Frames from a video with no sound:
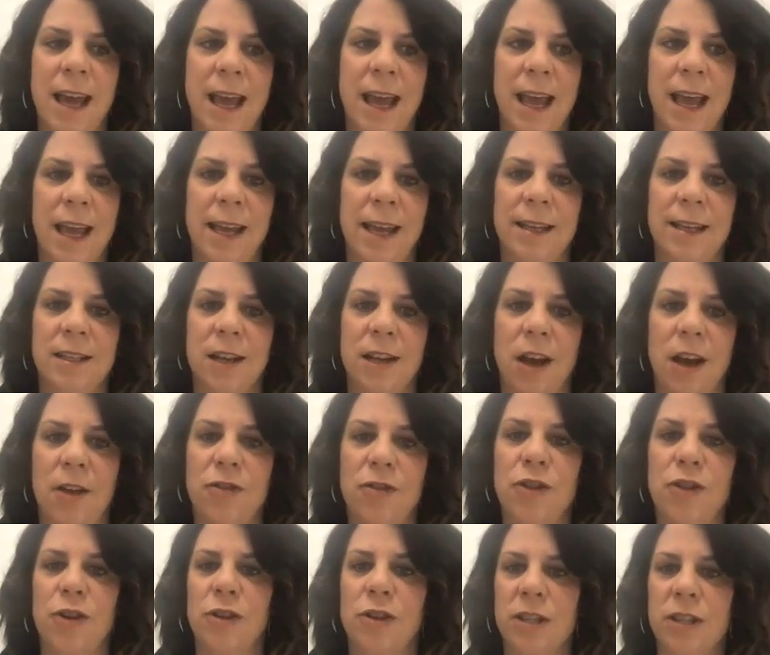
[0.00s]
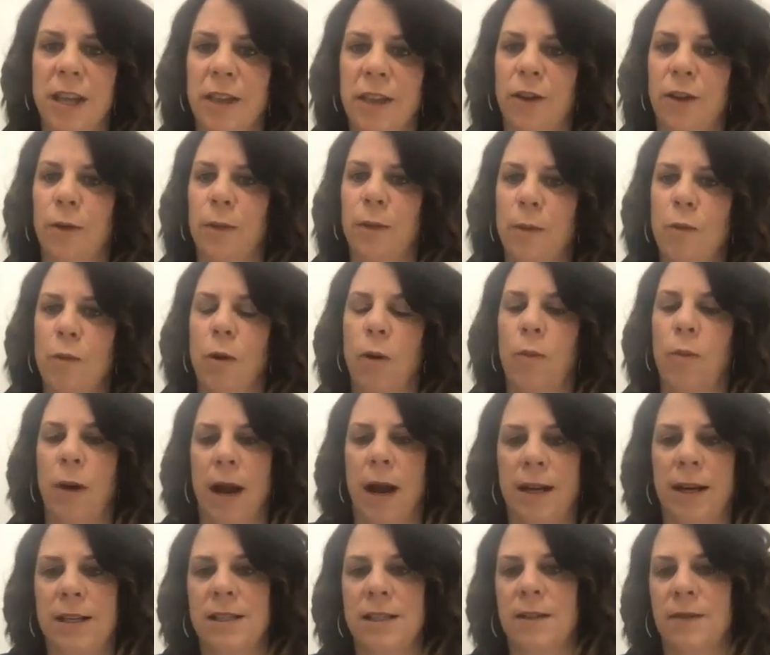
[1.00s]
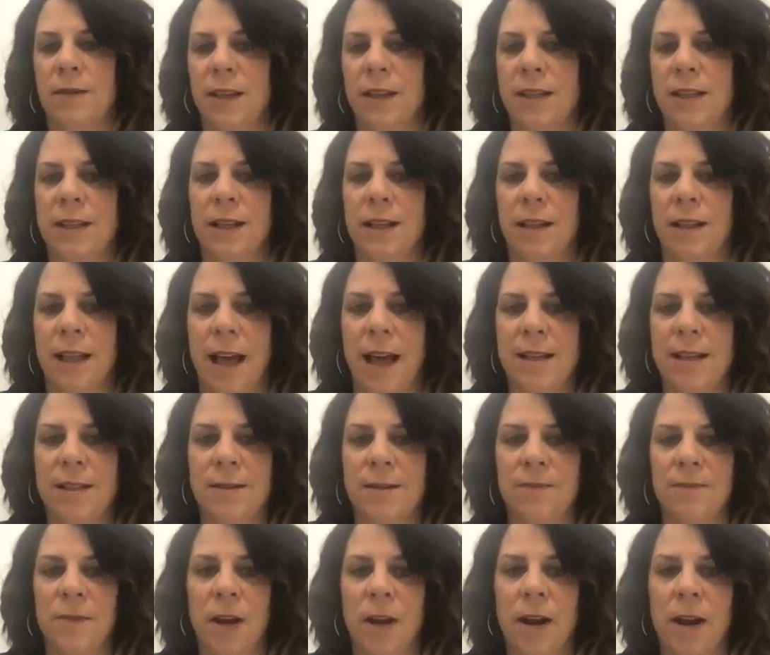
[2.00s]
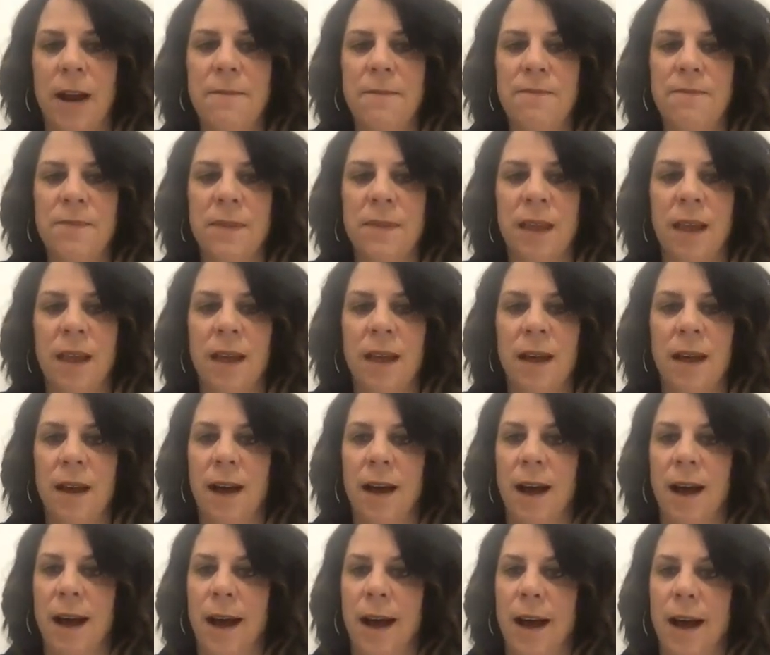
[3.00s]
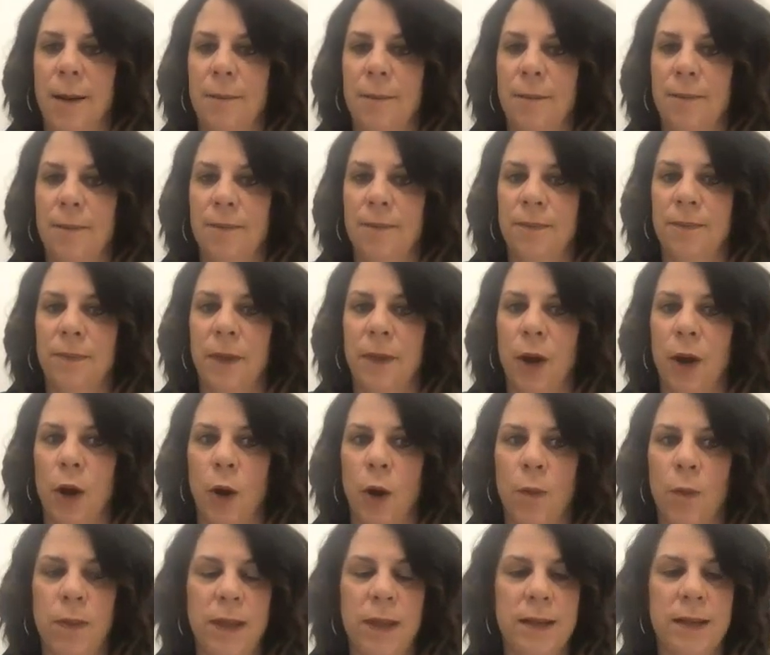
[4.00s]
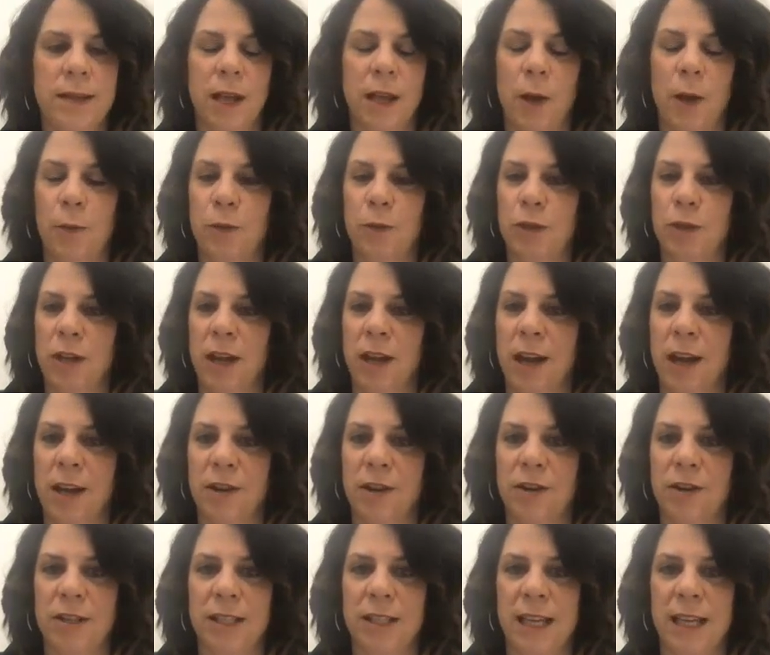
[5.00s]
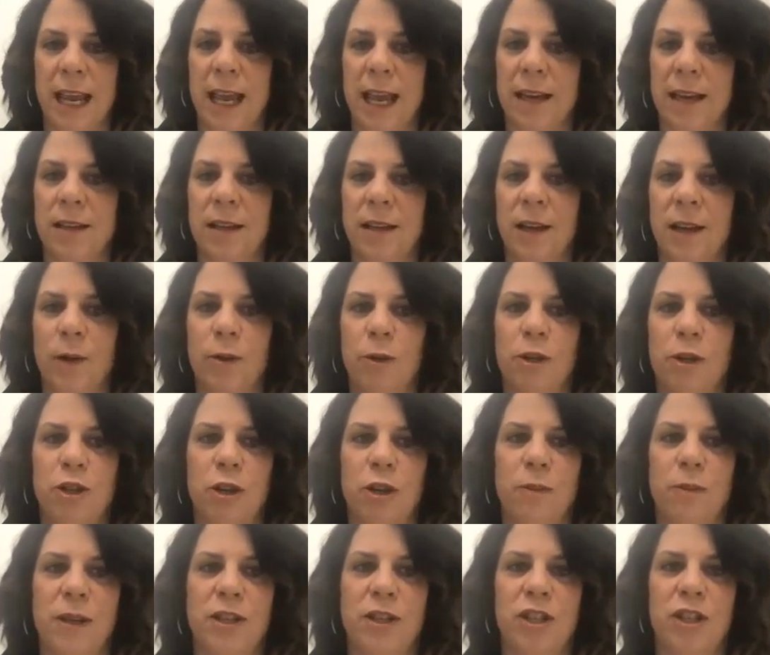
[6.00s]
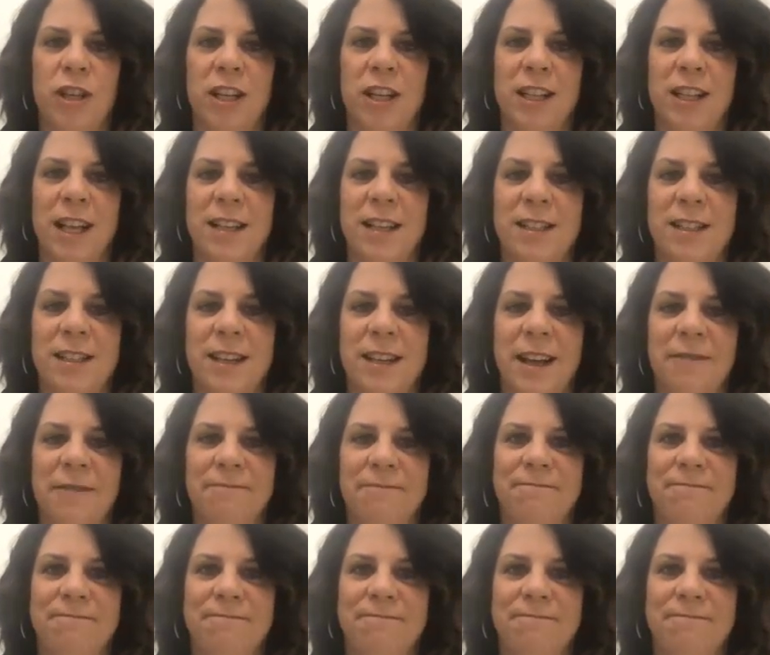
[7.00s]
And on Thursday, there will be more practice of this in class. All right? Hope this helps you understand. We sure missed you in class today.